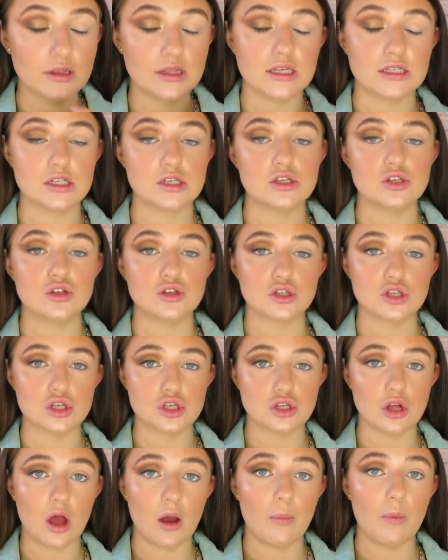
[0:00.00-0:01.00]
This is just to
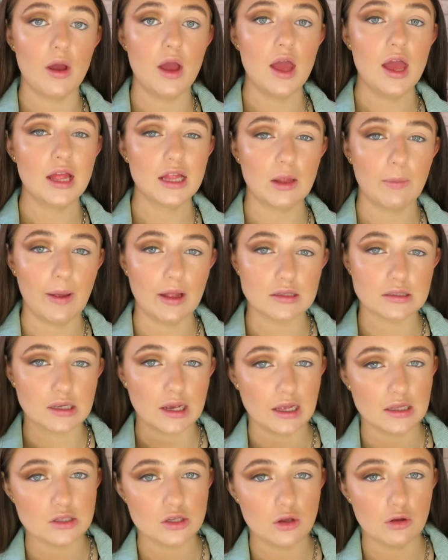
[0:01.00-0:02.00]
stop the pencil
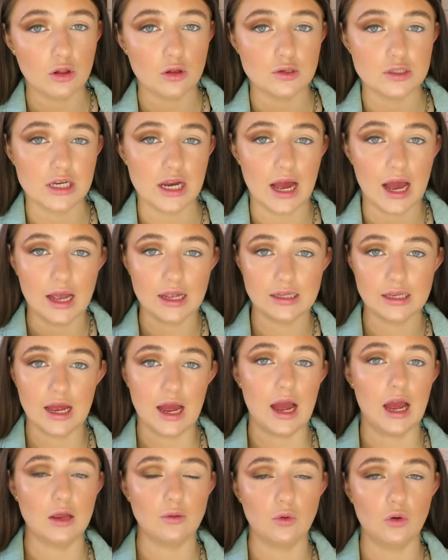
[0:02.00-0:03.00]
getting too close to your eye and your
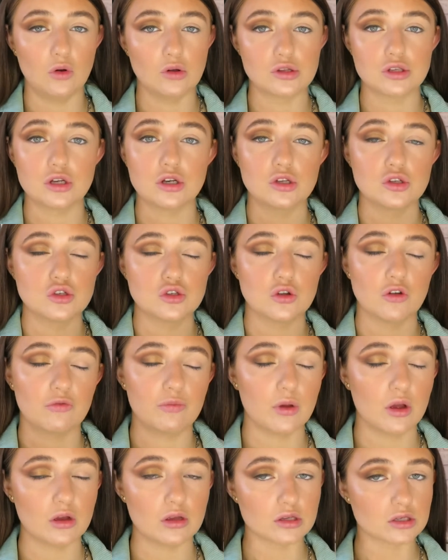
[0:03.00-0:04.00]
eye watering and stuff,
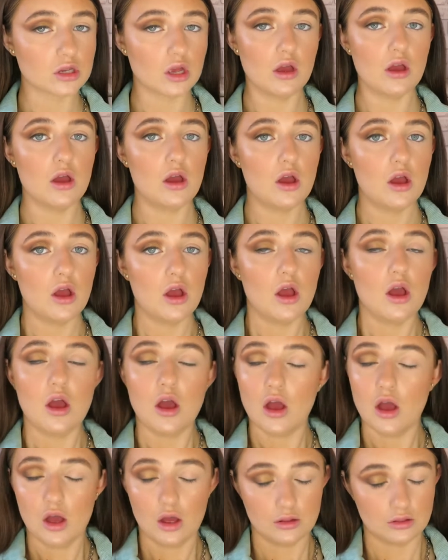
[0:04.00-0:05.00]
because
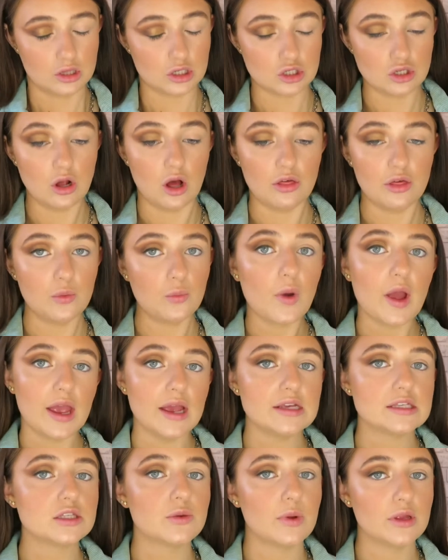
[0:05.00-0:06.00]
there's nothing
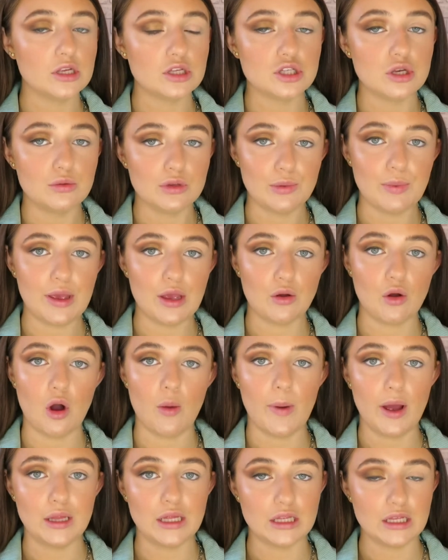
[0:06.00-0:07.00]
worse than when you're doing your
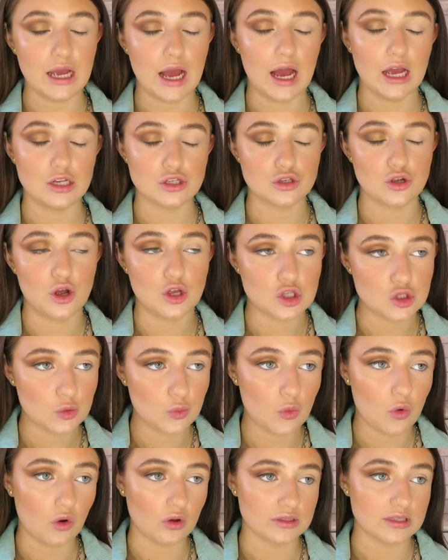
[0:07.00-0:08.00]
makeup and then your eye starts to
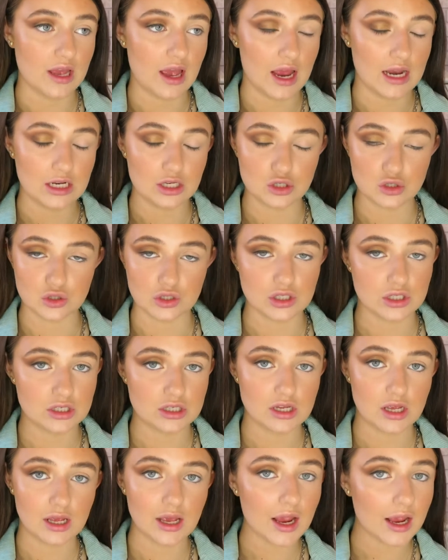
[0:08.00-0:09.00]
water and it's
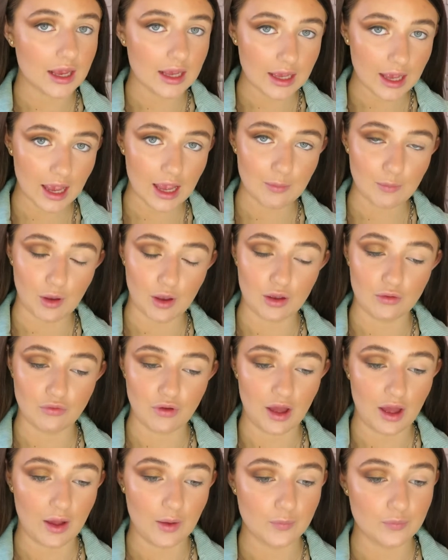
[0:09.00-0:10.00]
just game
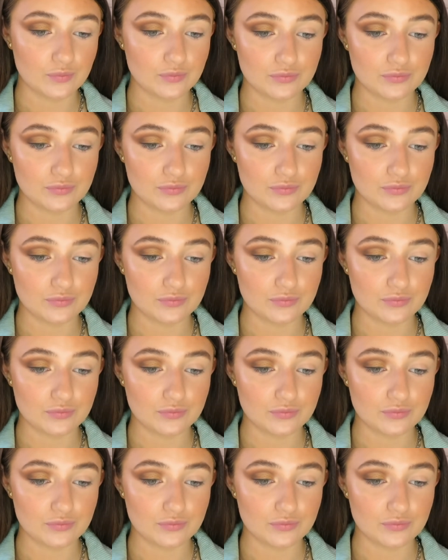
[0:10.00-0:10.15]
over.